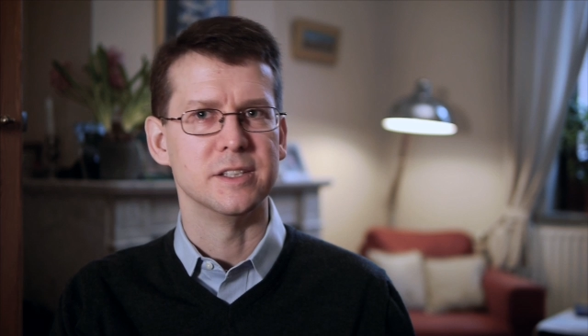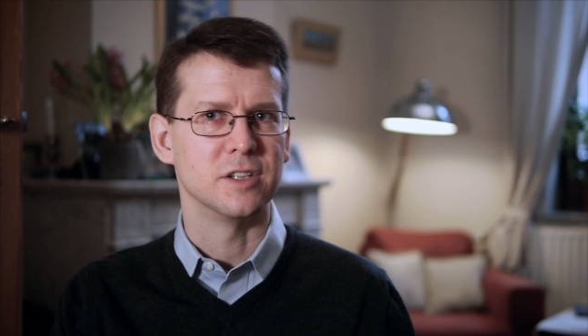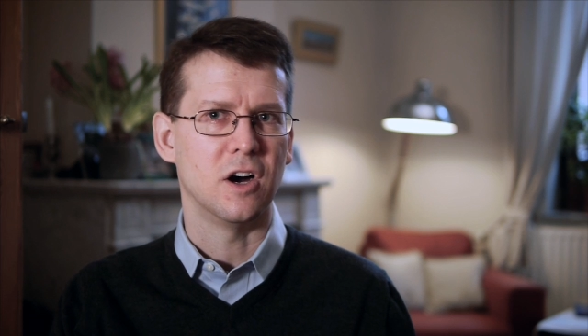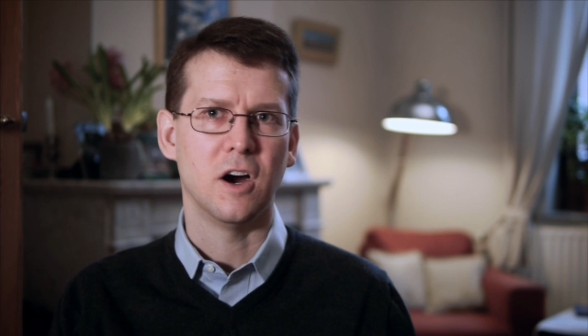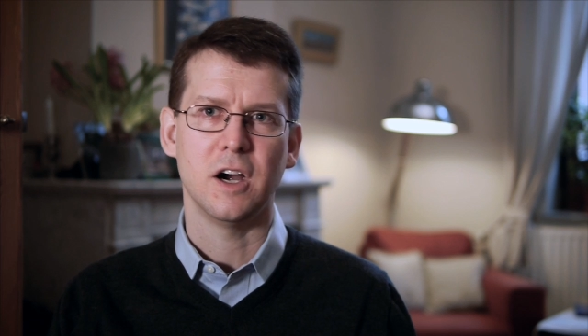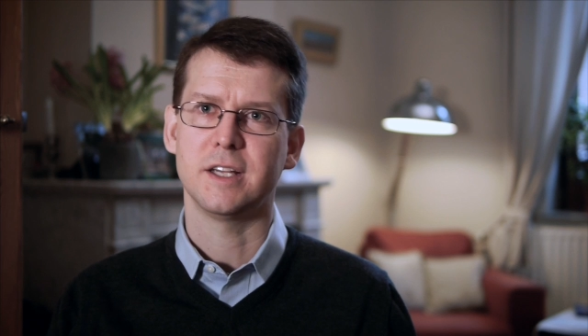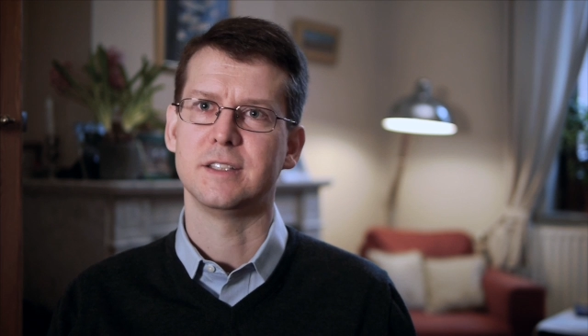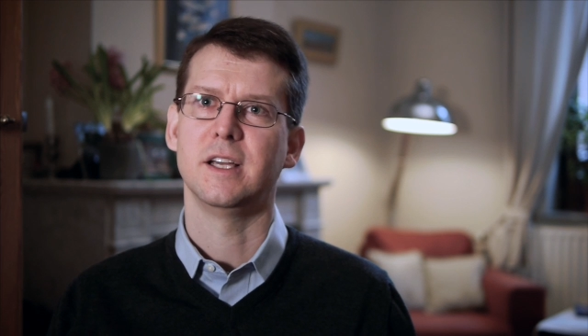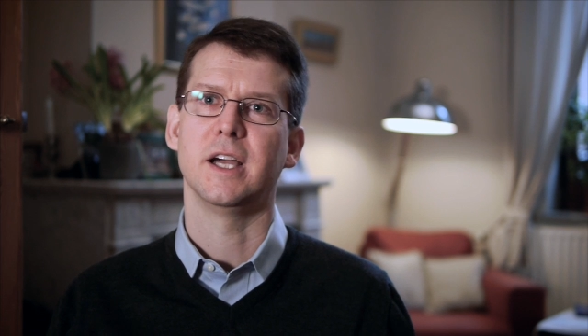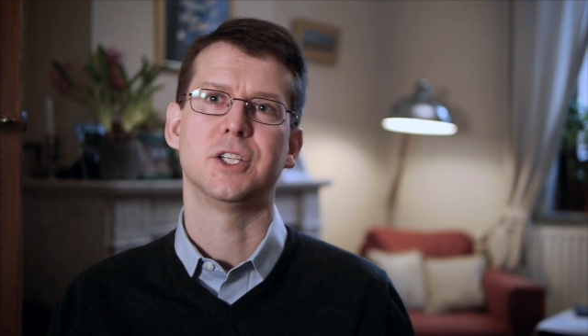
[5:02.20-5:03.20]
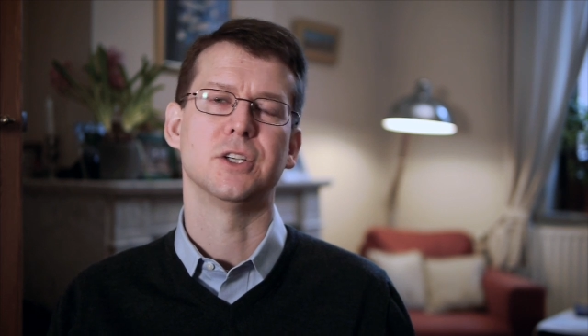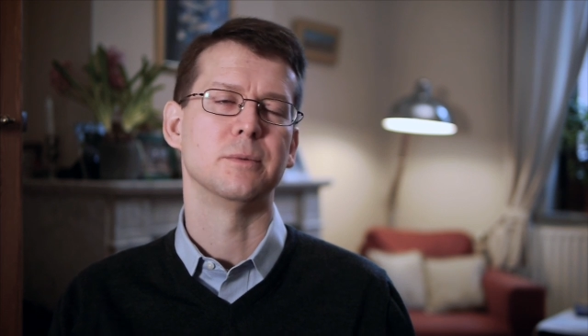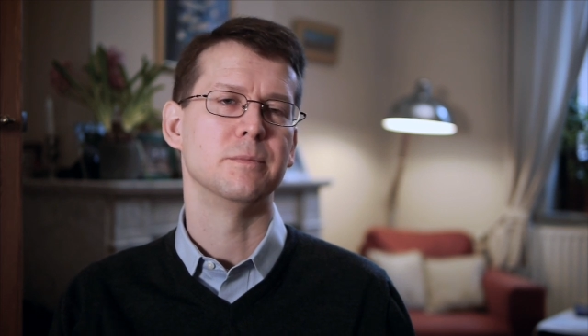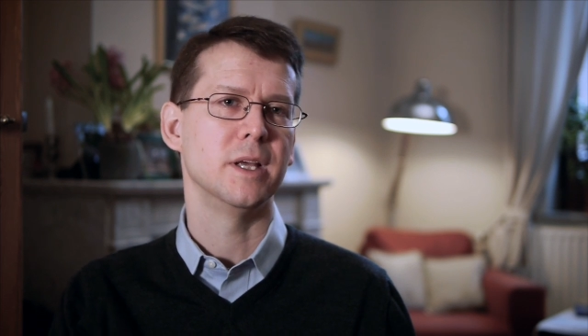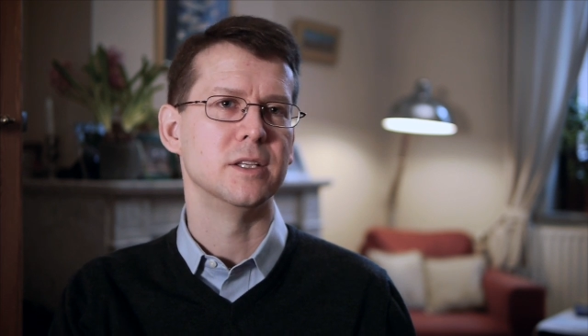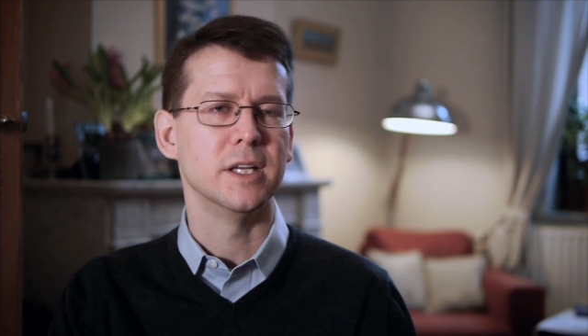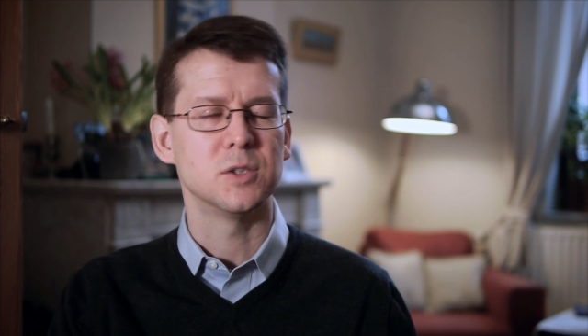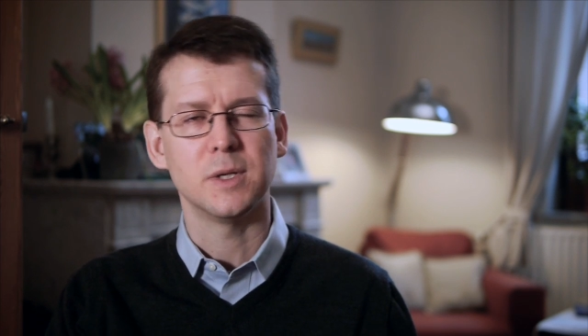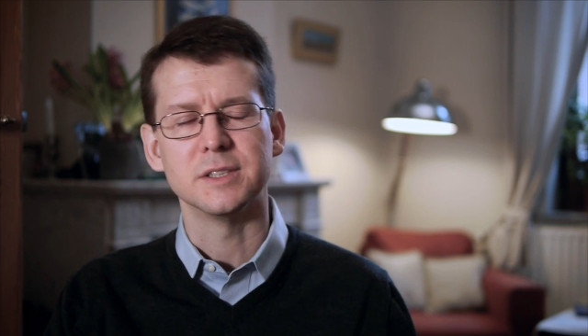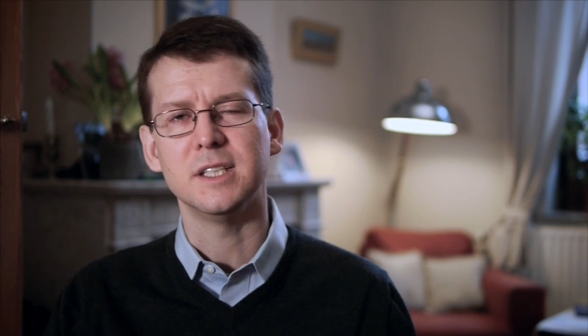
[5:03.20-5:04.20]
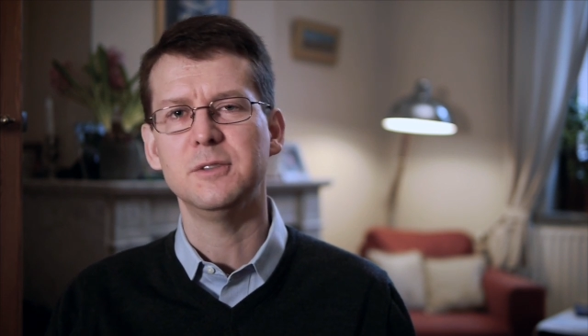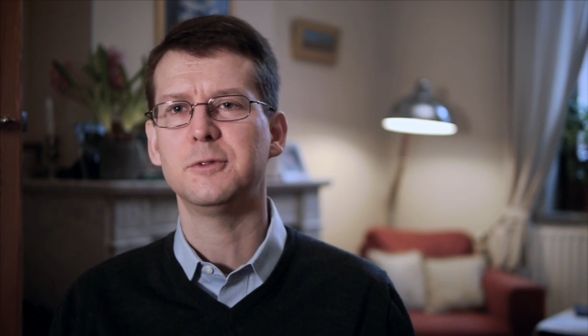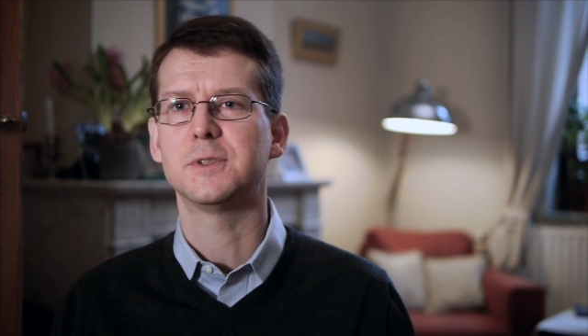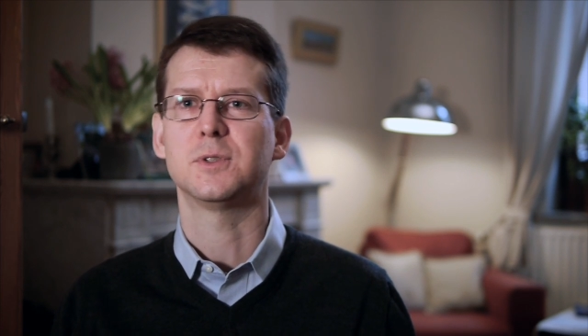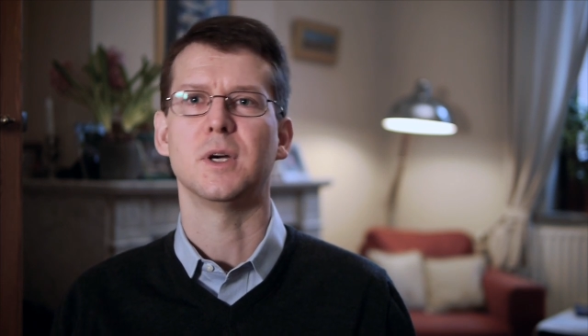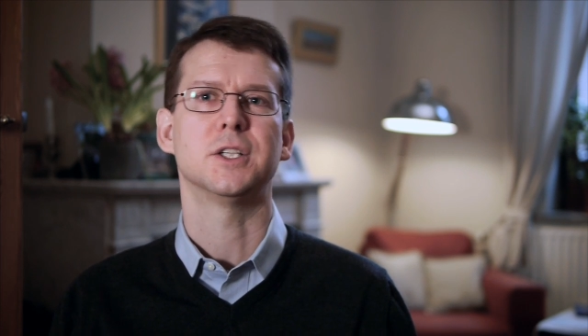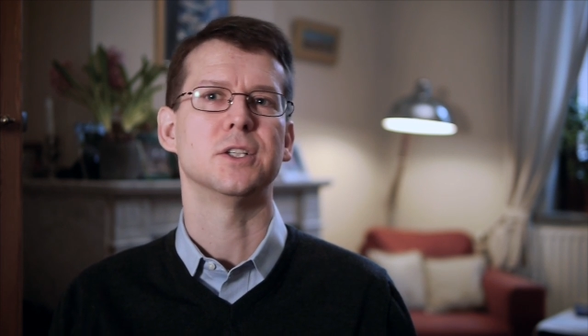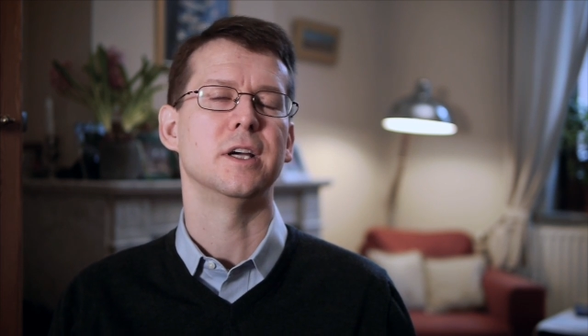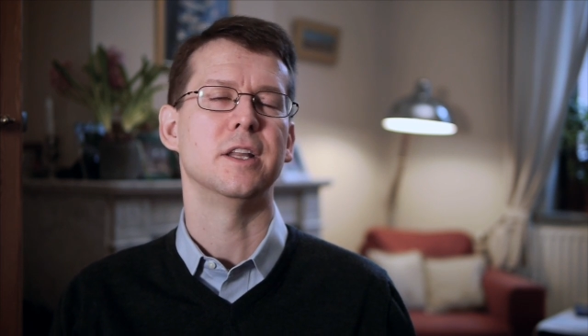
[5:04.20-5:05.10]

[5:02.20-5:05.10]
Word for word: as architecture, as well as infrastructure.